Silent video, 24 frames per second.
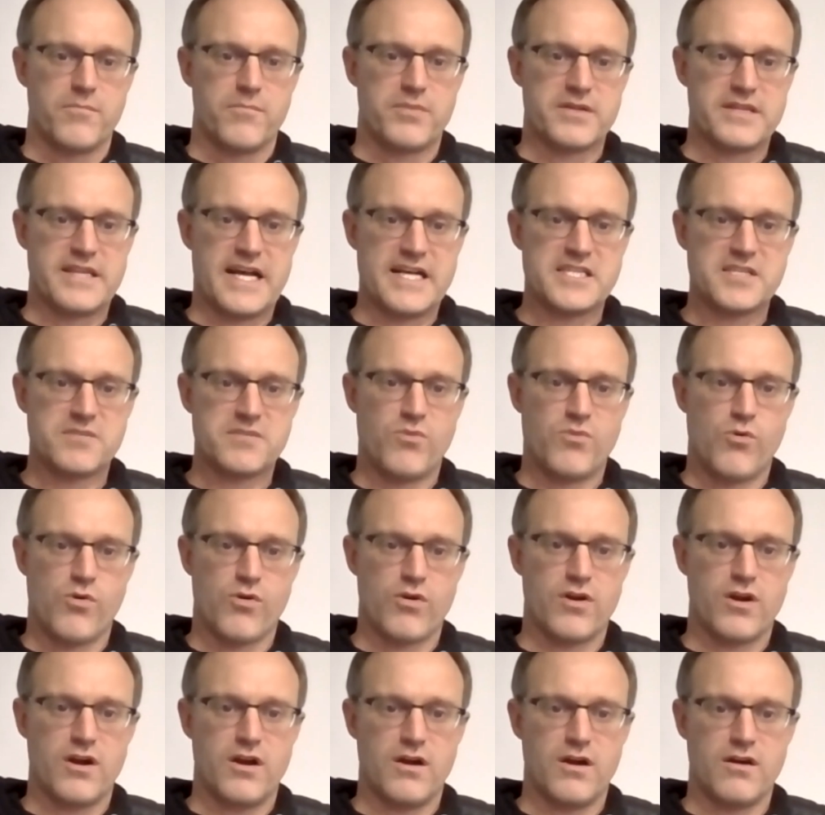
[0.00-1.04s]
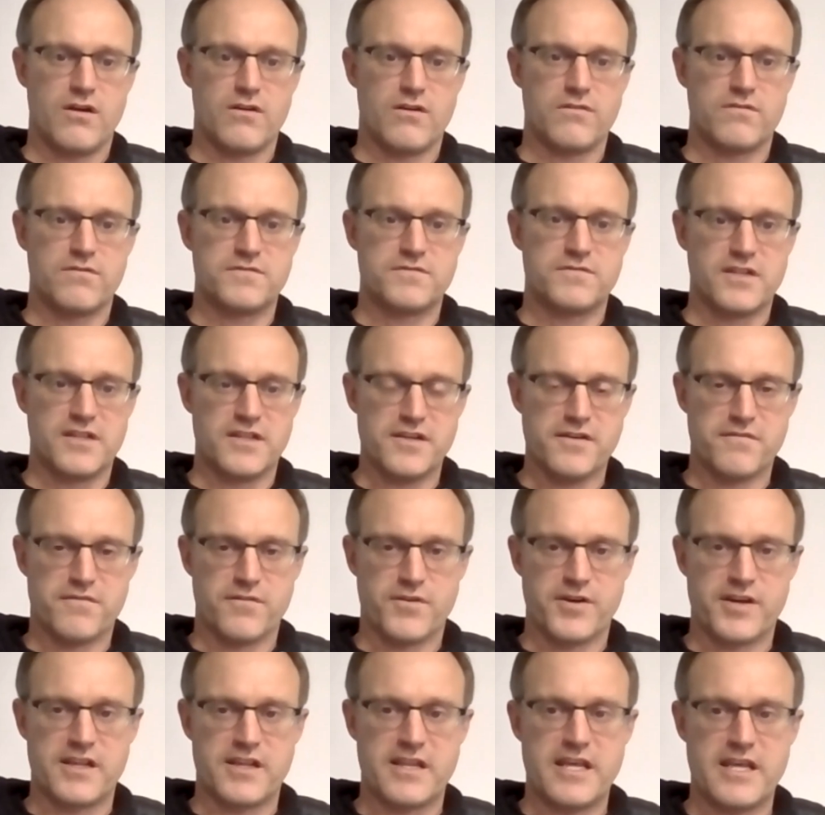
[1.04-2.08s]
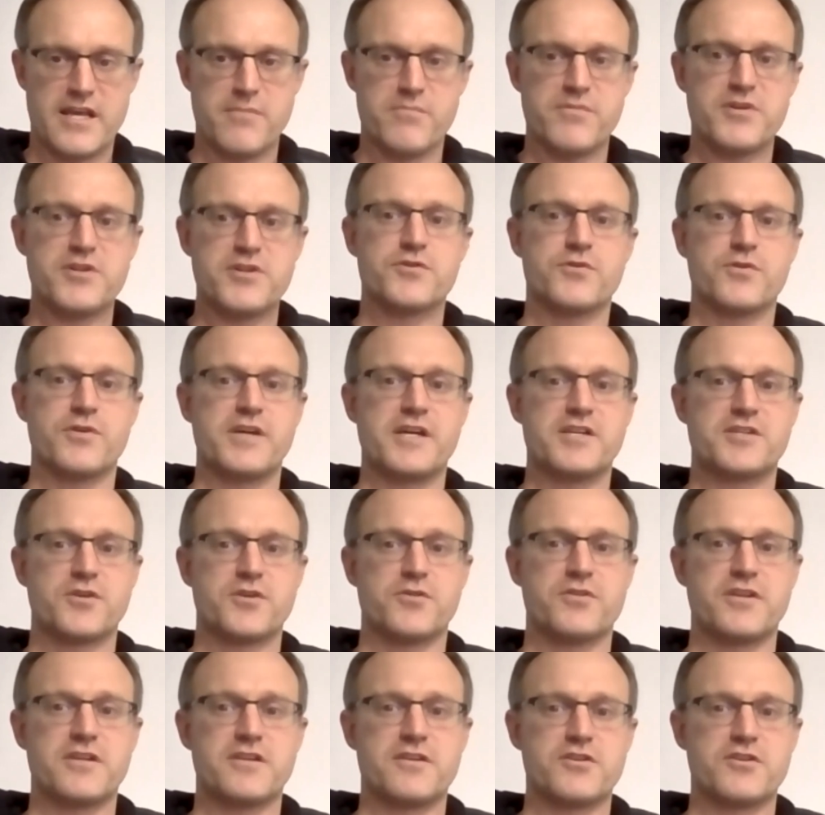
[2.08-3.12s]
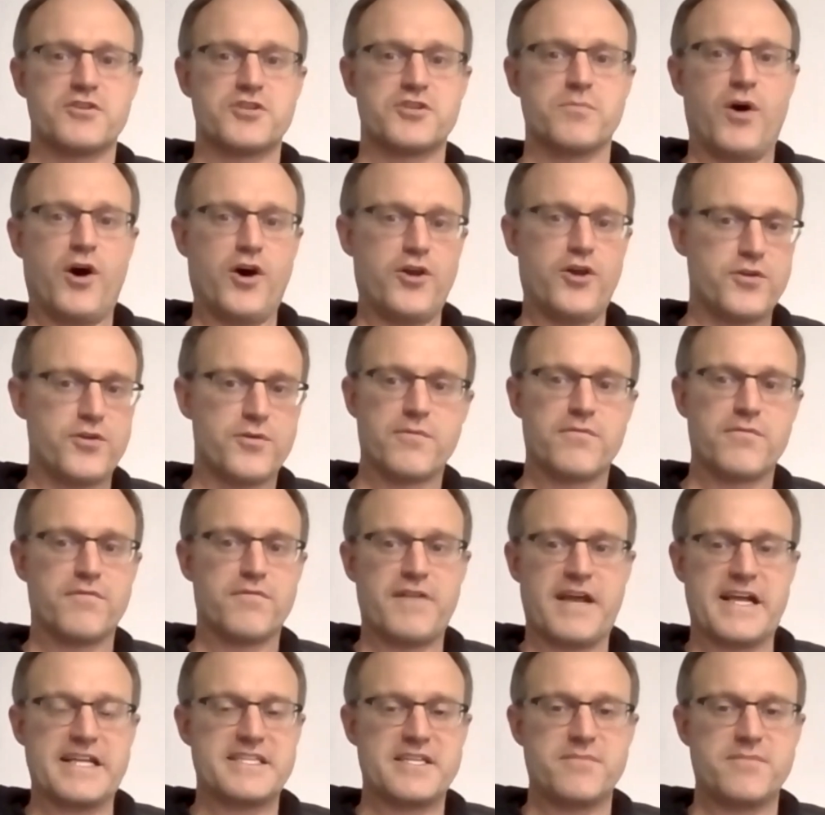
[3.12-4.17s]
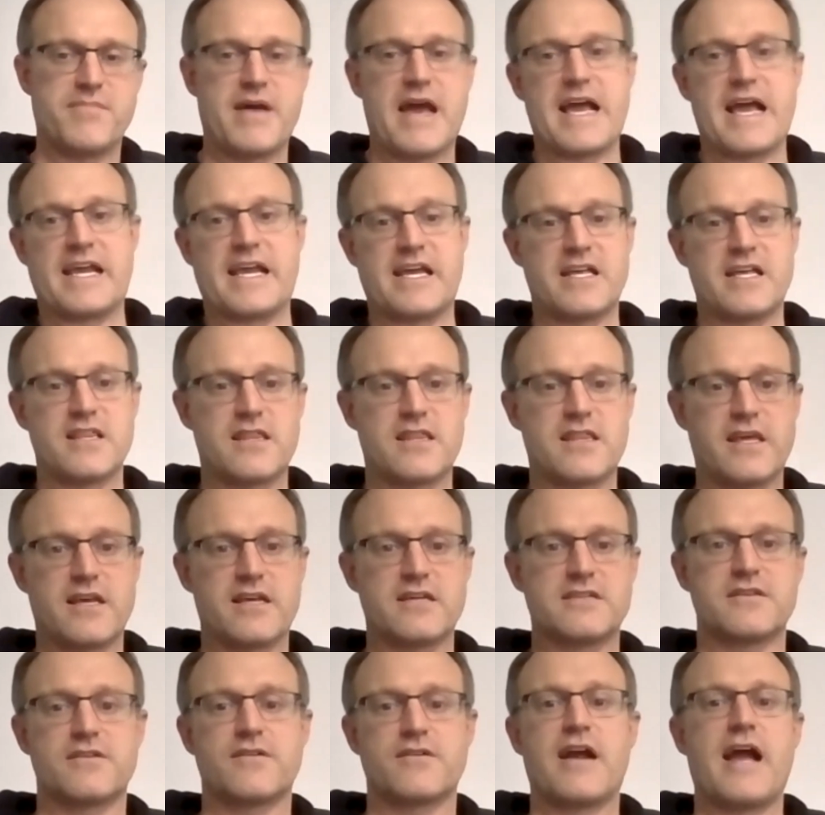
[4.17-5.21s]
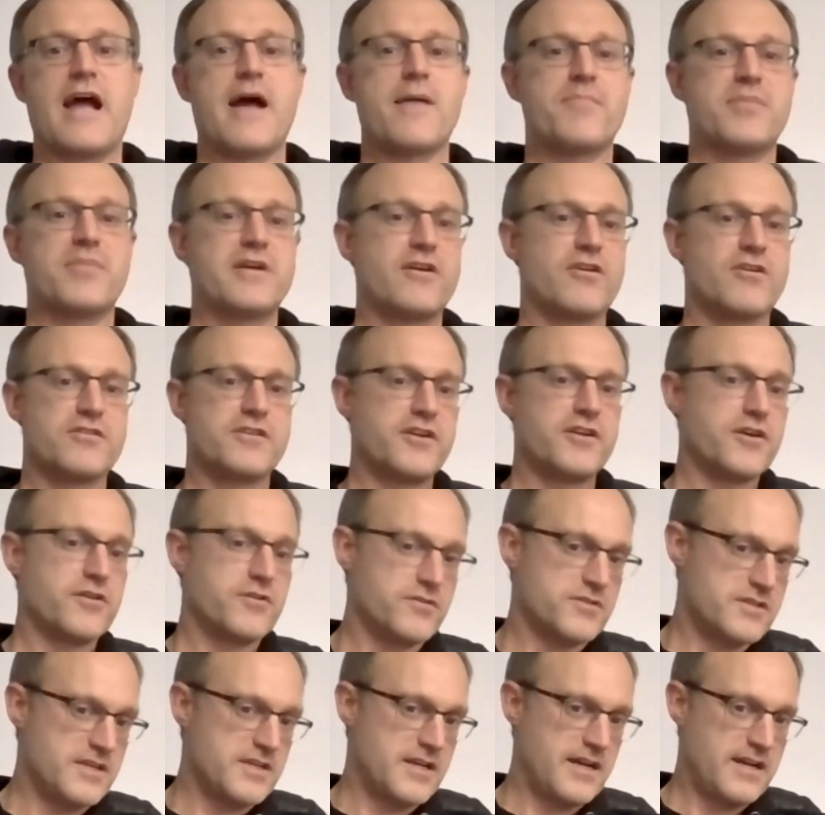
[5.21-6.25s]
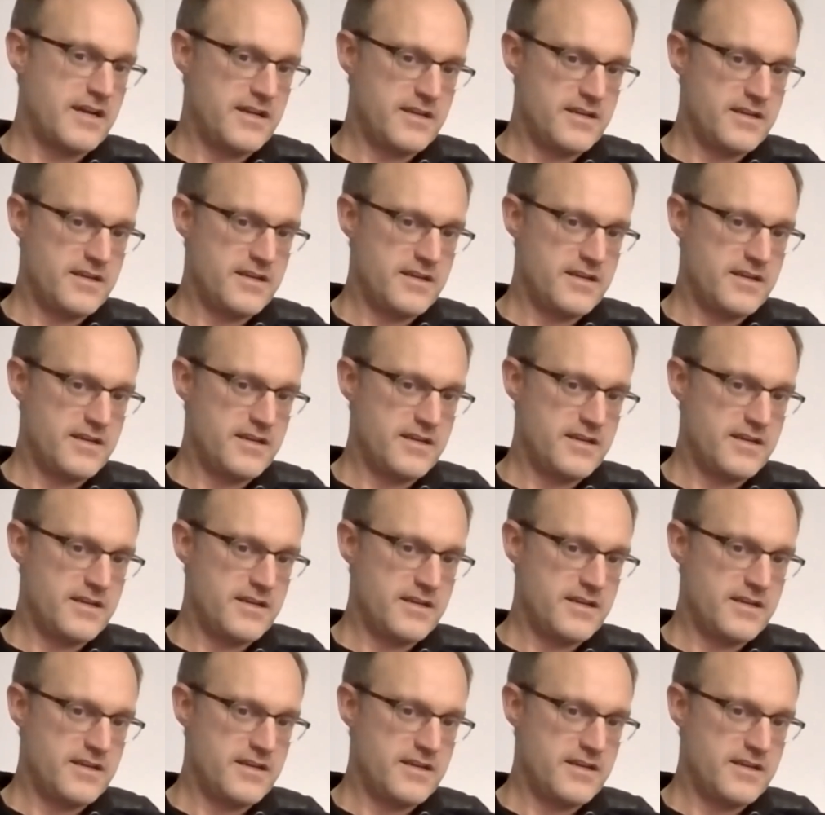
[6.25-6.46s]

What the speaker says: But that's more of delivering the imagery so that there's some other fancy back-end things that are happening on the other side.